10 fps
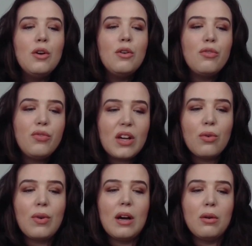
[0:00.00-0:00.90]

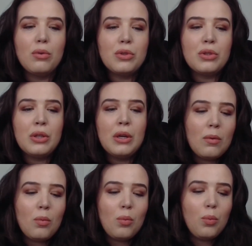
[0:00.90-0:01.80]
figure out
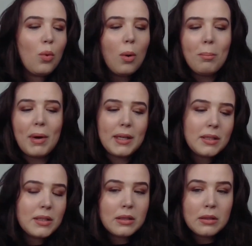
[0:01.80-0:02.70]
what
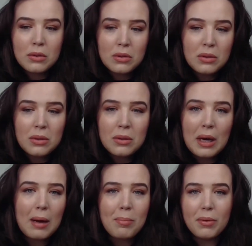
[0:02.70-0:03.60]
might
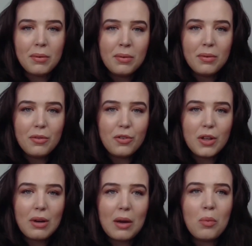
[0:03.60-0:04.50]
happen for
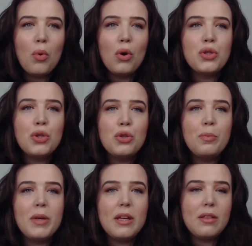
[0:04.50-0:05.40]
you. Like, what could
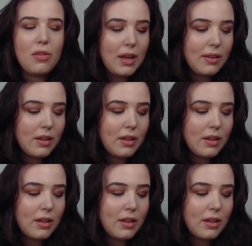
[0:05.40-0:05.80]
be the thing